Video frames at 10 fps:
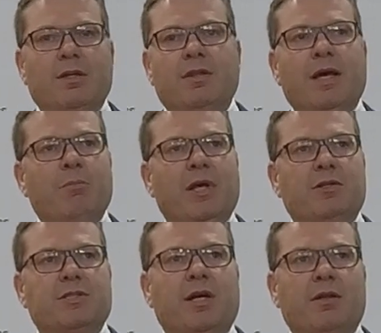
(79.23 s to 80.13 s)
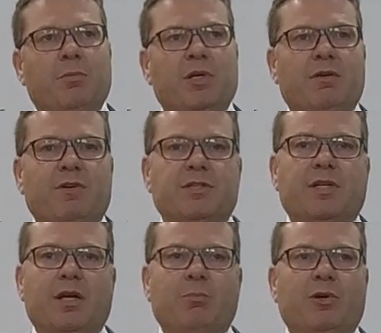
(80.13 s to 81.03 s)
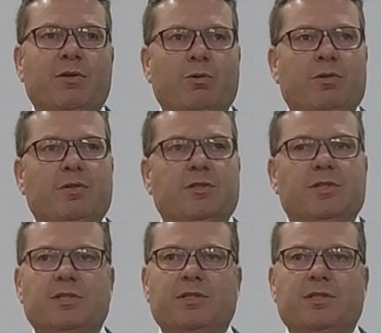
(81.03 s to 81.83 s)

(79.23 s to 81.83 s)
That matter is currently being investigated by Northern District